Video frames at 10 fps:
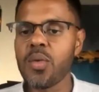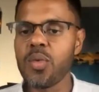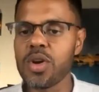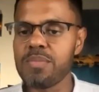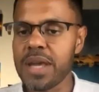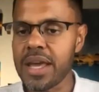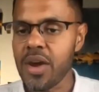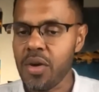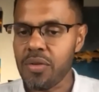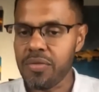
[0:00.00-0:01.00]
would
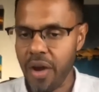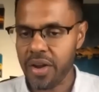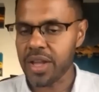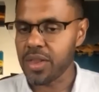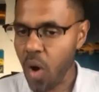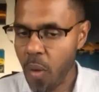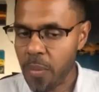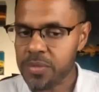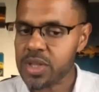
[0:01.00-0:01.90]
be very low.